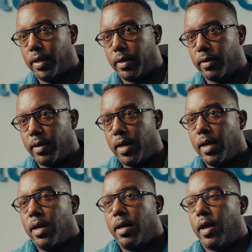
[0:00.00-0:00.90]
here?
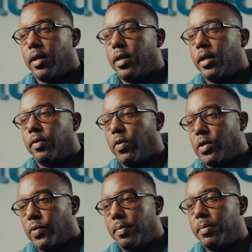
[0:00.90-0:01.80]
And then,
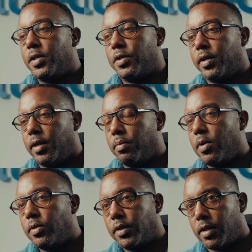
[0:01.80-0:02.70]
because we're measuring
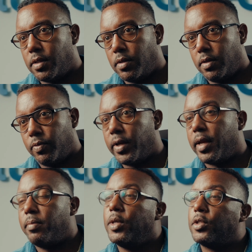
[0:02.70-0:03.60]
emotions, we
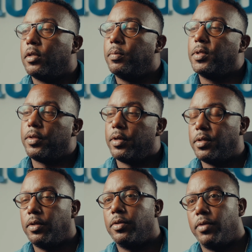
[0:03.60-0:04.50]
can measure up to
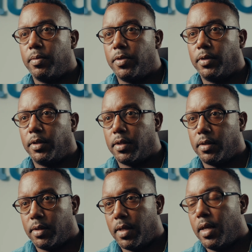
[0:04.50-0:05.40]
32
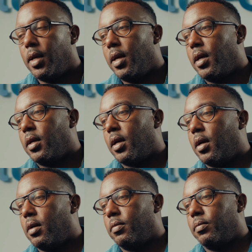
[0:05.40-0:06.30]
emotions.
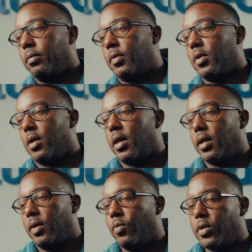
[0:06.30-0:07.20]

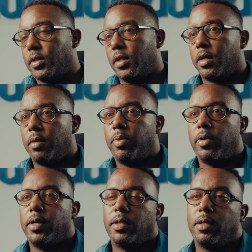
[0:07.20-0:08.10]
Was there a
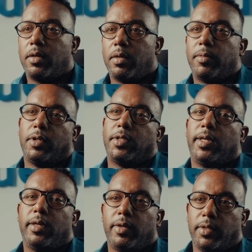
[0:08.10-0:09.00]
point in the commercial
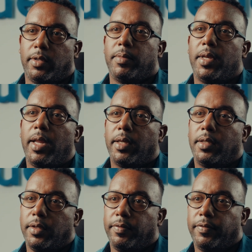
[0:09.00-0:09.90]
that there was a
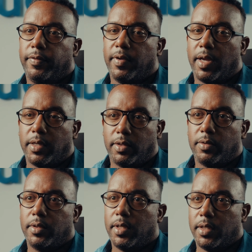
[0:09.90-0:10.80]
negative
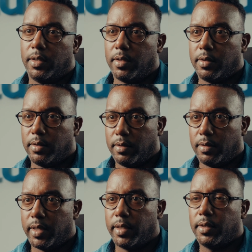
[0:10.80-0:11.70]
association,
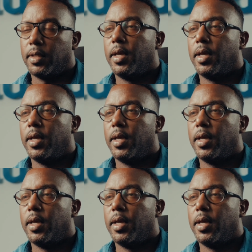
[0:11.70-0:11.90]
right?